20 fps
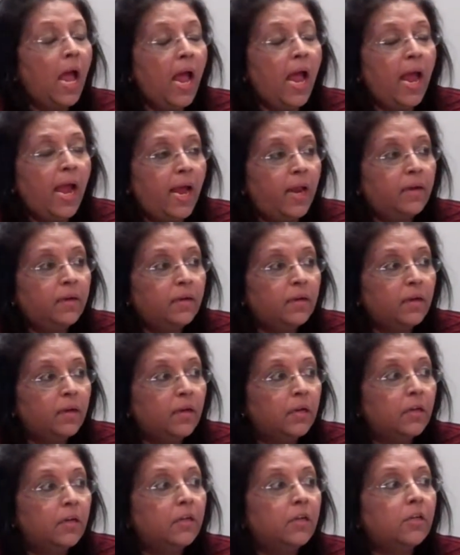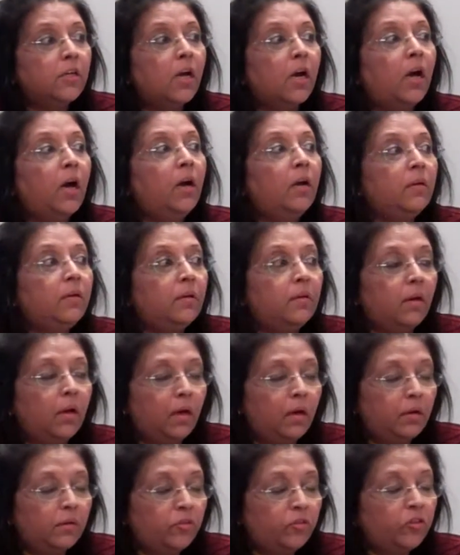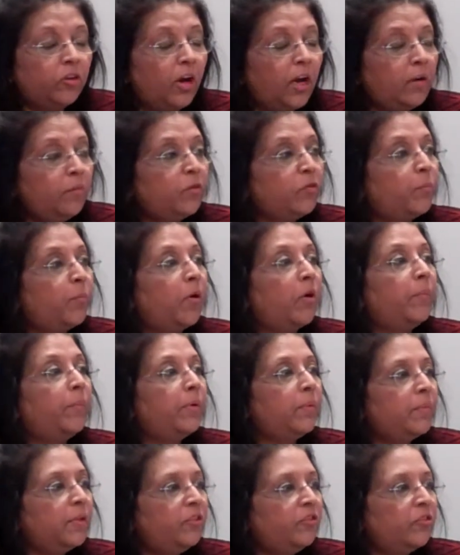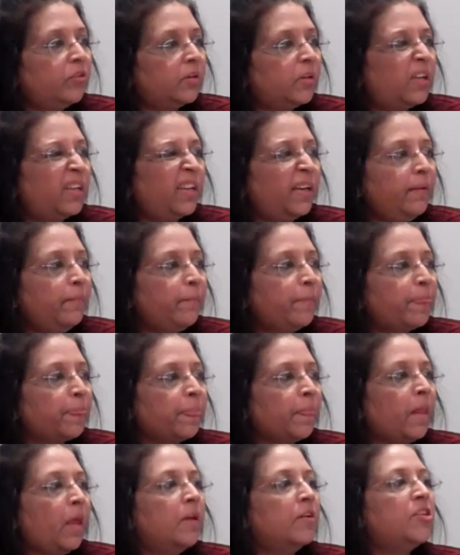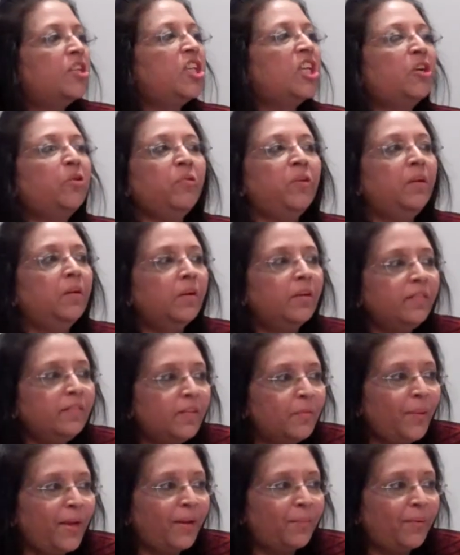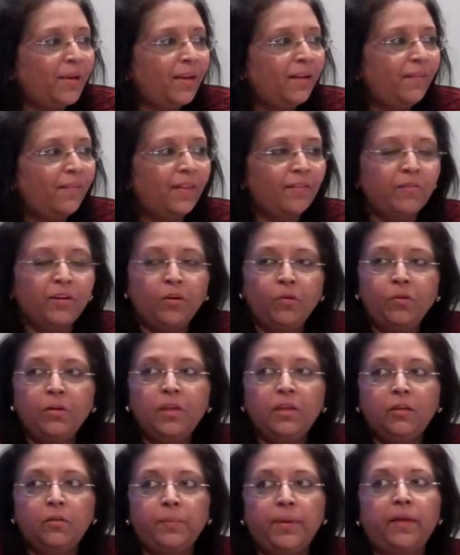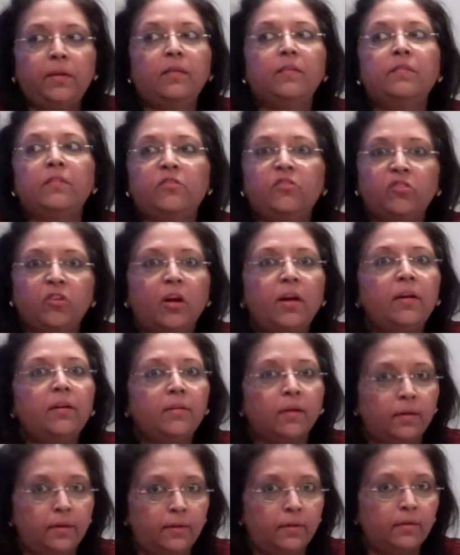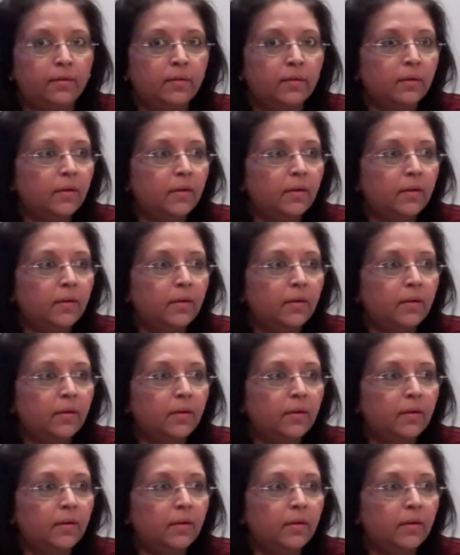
And her child was born prematurely. She couldn't nurse the baby. There were no incubators. The child died.